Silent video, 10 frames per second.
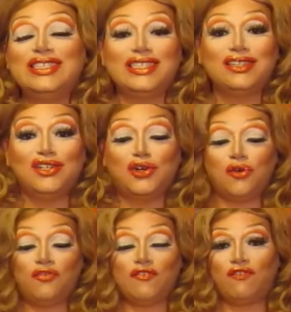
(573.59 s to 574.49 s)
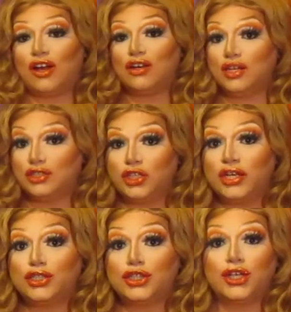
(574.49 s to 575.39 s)
silly, goofy, funky
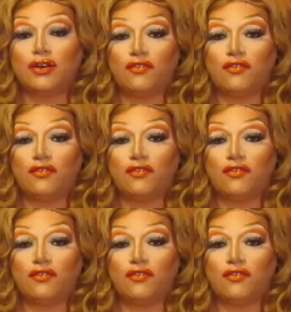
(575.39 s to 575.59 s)
shit to your